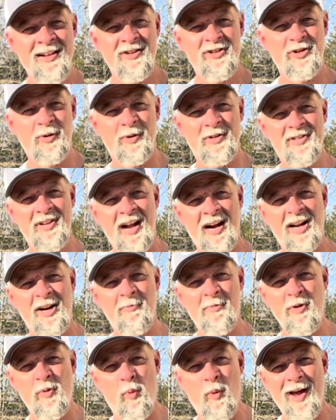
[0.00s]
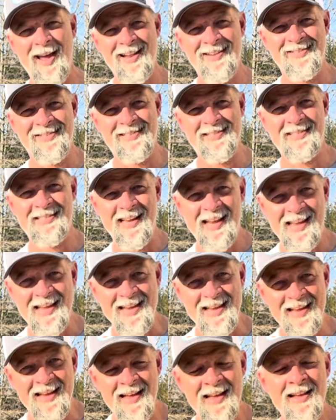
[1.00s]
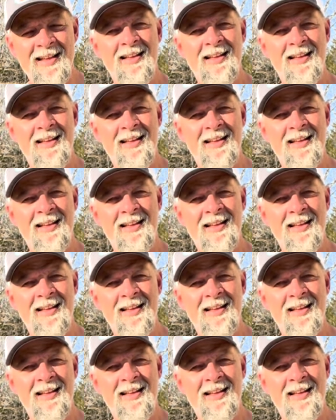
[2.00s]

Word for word: so it's not going to be wet and sticky.